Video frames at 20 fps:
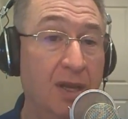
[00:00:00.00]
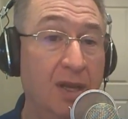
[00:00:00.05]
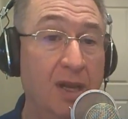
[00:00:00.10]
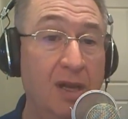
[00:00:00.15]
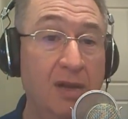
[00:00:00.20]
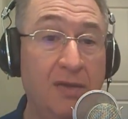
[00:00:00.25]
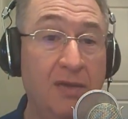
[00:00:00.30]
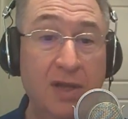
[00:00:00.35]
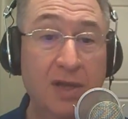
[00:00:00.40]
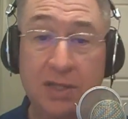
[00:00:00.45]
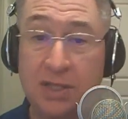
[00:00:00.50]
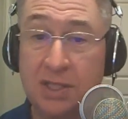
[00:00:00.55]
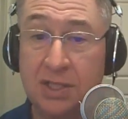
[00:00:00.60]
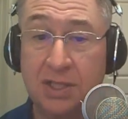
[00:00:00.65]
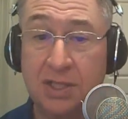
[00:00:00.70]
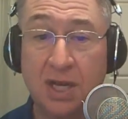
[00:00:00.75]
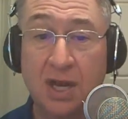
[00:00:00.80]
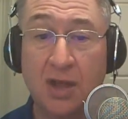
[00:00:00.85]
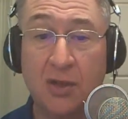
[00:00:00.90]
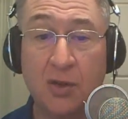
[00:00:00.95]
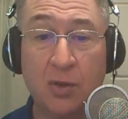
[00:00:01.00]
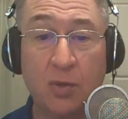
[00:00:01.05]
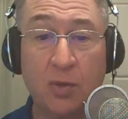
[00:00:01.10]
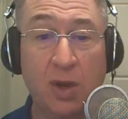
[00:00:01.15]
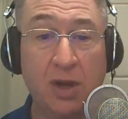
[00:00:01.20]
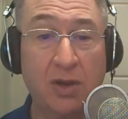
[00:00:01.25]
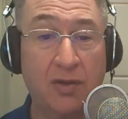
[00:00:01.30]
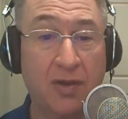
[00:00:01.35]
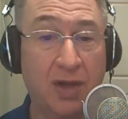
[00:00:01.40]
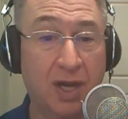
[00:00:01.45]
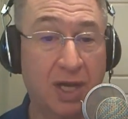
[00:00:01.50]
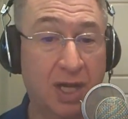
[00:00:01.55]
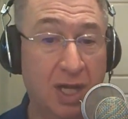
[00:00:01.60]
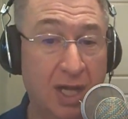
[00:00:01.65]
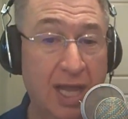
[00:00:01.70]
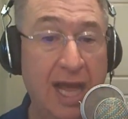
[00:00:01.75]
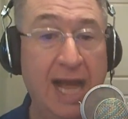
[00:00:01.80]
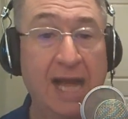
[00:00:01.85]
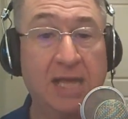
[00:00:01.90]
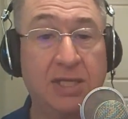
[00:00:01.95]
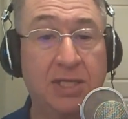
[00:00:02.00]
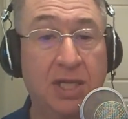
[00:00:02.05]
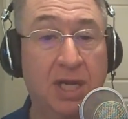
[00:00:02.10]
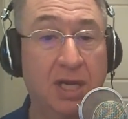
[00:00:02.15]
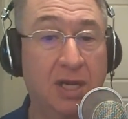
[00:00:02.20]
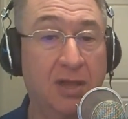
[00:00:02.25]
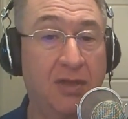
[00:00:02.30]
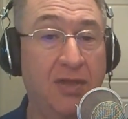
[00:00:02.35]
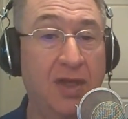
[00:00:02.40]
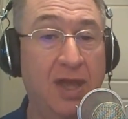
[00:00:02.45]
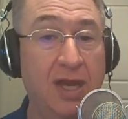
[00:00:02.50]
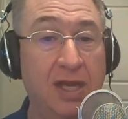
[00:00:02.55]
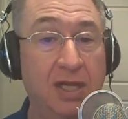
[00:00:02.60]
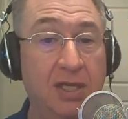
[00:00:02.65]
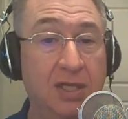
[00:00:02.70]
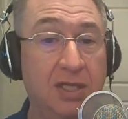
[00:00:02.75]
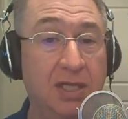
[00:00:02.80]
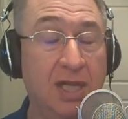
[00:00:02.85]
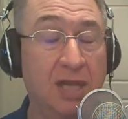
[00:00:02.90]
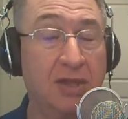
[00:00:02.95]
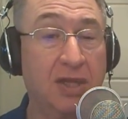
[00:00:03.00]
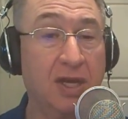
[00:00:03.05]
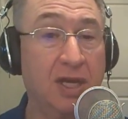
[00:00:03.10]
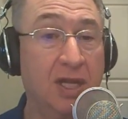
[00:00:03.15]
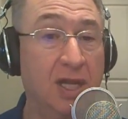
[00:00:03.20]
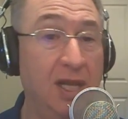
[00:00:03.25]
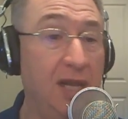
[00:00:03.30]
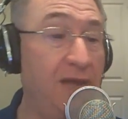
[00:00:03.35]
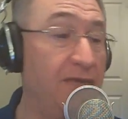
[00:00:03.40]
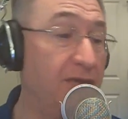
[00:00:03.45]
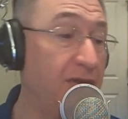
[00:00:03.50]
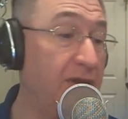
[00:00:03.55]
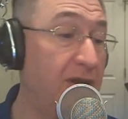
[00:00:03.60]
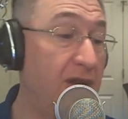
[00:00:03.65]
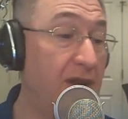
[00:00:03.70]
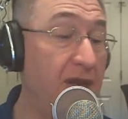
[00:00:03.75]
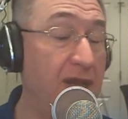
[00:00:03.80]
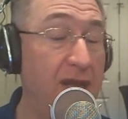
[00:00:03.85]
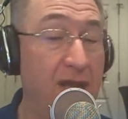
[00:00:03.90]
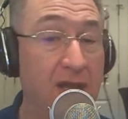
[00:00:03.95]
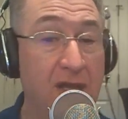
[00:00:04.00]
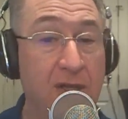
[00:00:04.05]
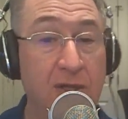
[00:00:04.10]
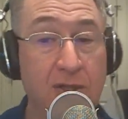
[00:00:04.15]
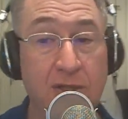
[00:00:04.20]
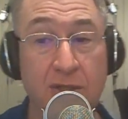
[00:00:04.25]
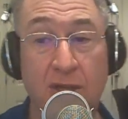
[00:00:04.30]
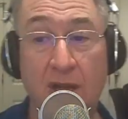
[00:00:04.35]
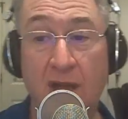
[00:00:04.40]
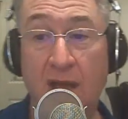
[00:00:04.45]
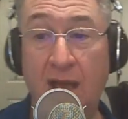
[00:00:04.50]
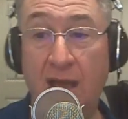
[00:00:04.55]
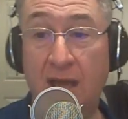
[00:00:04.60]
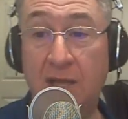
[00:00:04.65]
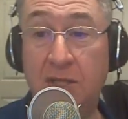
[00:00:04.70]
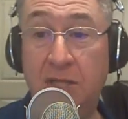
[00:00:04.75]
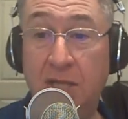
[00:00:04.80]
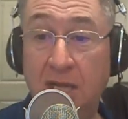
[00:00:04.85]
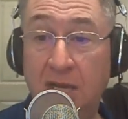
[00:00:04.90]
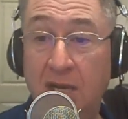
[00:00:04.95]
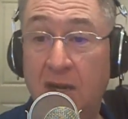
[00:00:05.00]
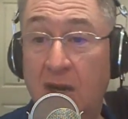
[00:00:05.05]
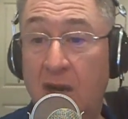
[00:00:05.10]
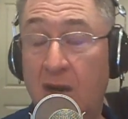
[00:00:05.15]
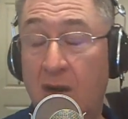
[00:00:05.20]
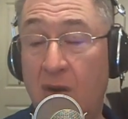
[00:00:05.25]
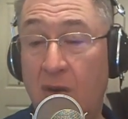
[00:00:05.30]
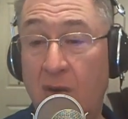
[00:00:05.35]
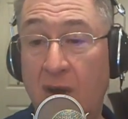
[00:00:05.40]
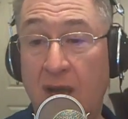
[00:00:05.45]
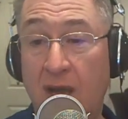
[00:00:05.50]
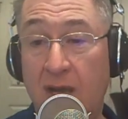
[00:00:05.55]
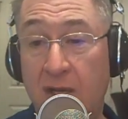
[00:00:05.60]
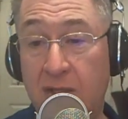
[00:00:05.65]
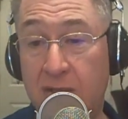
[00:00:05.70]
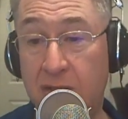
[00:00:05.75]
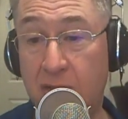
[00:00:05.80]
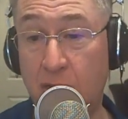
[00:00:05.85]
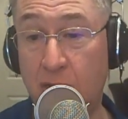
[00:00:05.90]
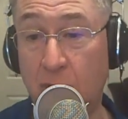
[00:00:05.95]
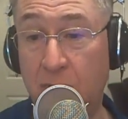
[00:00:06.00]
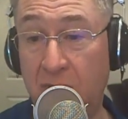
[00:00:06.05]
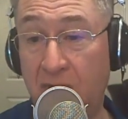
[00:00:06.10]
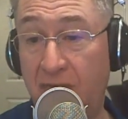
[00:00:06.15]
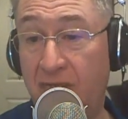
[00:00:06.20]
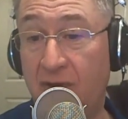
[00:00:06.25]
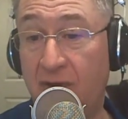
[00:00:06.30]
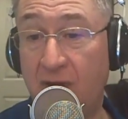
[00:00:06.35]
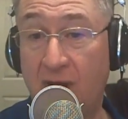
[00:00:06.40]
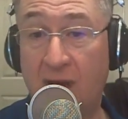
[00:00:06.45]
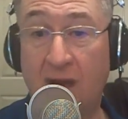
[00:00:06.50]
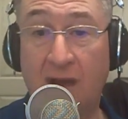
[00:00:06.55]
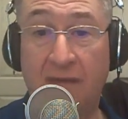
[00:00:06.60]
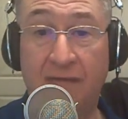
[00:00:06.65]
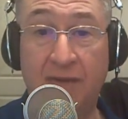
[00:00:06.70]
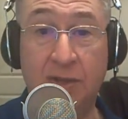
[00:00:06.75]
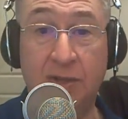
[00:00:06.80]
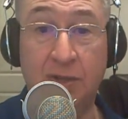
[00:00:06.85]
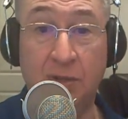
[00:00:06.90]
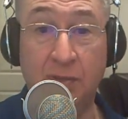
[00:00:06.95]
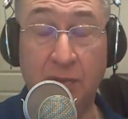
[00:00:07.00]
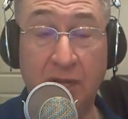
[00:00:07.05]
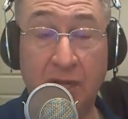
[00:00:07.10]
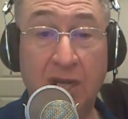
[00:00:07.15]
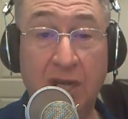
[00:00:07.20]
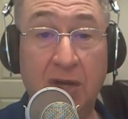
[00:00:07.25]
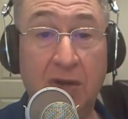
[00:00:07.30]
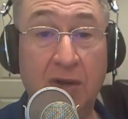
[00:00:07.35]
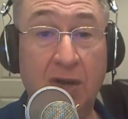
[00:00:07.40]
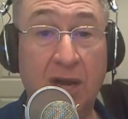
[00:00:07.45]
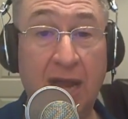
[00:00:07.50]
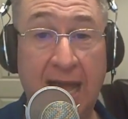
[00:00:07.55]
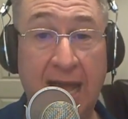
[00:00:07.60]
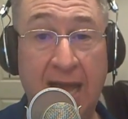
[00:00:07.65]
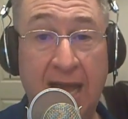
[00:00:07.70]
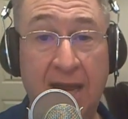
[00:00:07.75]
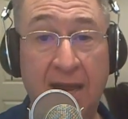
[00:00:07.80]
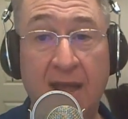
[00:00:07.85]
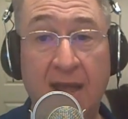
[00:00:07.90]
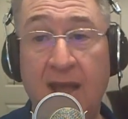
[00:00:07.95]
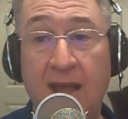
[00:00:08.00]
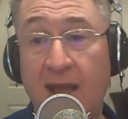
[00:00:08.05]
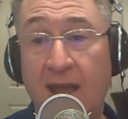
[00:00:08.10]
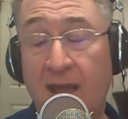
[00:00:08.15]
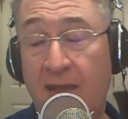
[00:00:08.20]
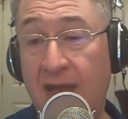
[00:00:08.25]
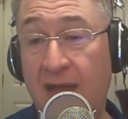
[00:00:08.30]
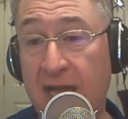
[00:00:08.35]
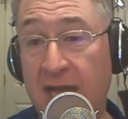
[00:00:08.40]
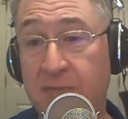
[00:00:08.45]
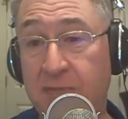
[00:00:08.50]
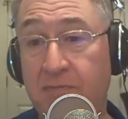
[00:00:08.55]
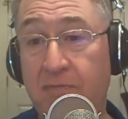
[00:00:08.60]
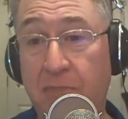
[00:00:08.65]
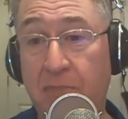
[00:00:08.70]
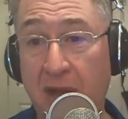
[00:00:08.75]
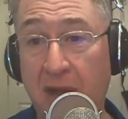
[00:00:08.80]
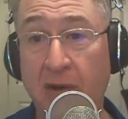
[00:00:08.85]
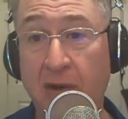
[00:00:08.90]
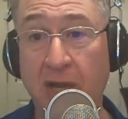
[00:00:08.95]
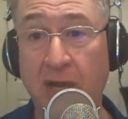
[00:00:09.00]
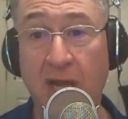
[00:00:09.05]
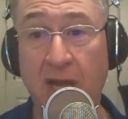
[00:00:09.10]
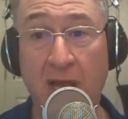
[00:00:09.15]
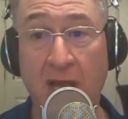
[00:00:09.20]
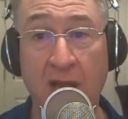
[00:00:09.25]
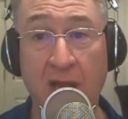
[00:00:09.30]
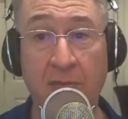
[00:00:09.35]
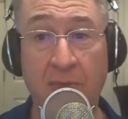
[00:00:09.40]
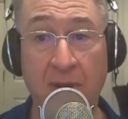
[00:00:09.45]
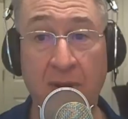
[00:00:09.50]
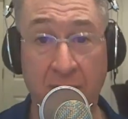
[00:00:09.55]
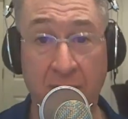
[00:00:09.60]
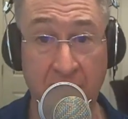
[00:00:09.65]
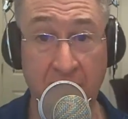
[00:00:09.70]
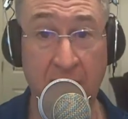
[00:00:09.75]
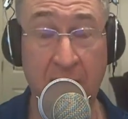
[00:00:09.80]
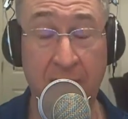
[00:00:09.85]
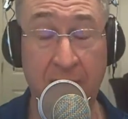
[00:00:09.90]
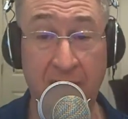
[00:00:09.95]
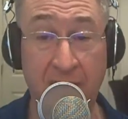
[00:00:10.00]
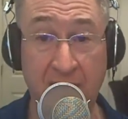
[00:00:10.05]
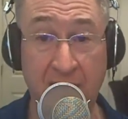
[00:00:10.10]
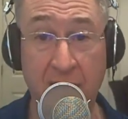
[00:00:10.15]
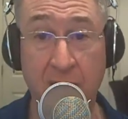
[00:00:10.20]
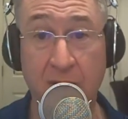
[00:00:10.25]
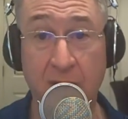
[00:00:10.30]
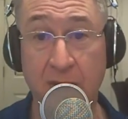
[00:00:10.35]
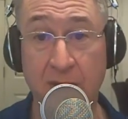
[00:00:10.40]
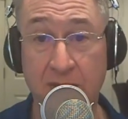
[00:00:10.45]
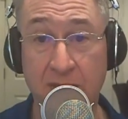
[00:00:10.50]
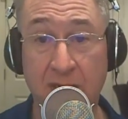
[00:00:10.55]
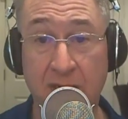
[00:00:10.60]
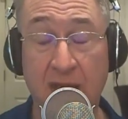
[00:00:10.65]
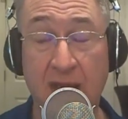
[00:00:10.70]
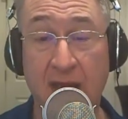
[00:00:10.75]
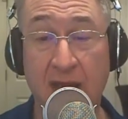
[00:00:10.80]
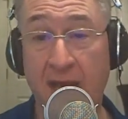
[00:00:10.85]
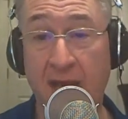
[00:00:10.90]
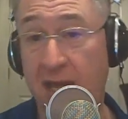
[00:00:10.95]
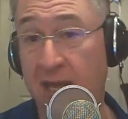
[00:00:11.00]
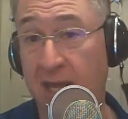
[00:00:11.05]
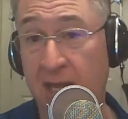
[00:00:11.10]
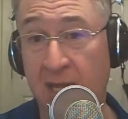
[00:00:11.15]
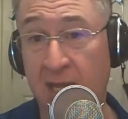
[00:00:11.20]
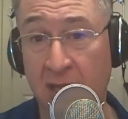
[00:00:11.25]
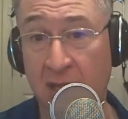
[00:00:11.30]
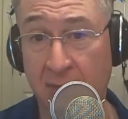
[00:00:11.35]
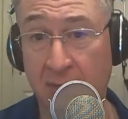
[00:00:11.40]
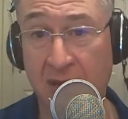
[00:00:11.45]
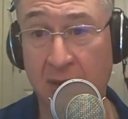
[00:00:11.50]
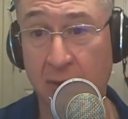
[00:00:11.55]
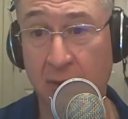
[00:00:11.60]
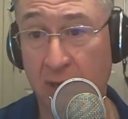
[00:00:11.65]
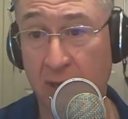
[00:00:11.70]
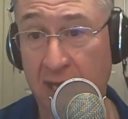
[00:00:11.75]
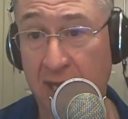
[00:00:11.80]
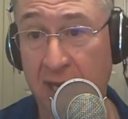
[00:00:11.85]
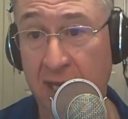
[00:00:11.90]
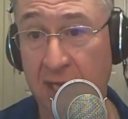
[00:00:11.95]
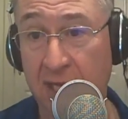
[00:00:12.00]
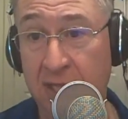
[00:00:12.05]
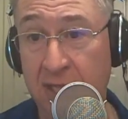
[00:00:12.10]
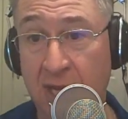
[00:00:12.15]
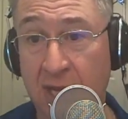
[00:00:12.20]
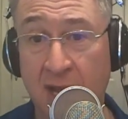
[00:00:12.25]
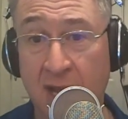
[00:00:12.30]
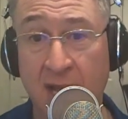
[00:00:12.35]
this is another one of the classic things that the Cleveland Indians and Tito and his stupid front office are really good at, and that's burying players in the minor leagues.